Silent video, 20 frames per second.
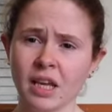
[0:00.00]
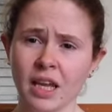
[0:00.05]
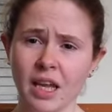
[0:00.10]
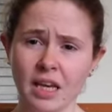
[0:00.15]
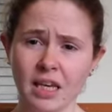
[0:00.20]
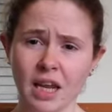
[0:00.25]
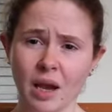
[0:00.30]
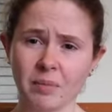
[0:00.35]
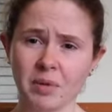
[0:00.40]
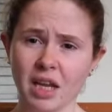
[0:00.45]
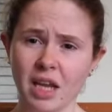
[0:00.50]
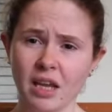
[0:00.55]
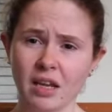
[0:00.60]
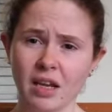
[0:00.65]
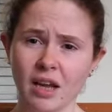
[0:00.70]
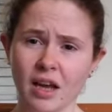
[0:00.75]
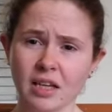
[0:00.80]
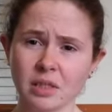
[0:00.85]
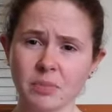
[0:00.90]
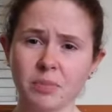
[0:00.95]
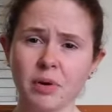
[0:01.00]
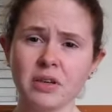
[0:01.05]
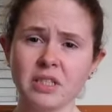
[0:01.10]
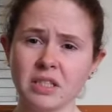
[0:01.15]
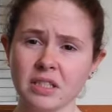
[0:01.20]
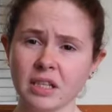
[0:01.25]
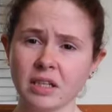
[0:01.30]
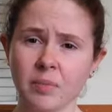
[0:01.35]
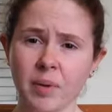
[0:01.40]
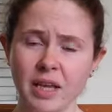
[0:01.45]
in Yamnagar has a
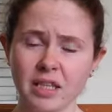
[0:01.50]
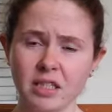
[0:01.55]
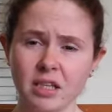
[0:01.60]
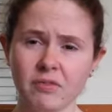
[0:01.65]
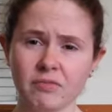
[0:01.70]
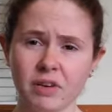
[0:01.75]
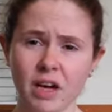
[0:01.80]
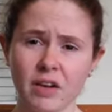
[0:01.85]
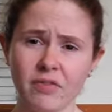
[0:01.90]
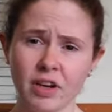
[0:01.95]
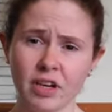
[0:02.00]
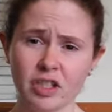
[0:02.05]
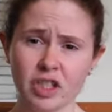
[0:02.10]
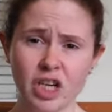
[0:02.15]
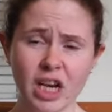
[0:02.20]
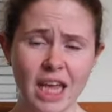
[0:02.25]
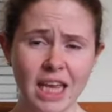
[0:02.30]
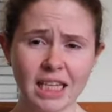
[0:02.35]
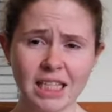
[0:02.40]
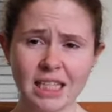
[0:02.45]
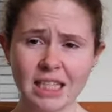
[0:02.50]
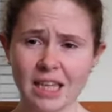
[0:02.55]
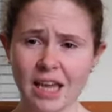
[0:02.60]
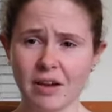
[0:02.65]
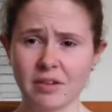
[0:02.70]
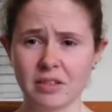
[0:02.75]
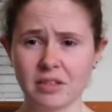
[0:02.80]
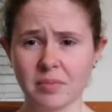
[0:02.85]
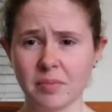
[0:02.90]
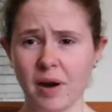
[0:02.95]
processing capacity of
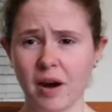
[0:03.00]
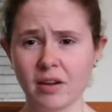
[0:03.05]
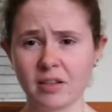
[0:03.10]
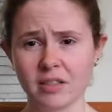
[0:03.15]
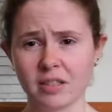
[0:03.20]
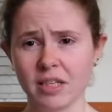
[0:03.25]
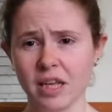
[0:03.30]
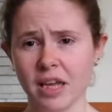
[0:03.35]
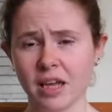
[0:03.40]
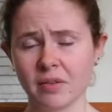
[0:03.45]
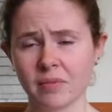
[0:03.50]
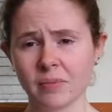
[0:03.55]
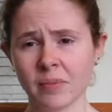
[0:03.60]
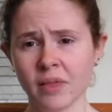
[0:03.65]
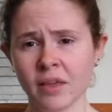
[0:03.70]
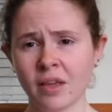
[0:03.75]
580,000 barrels a day.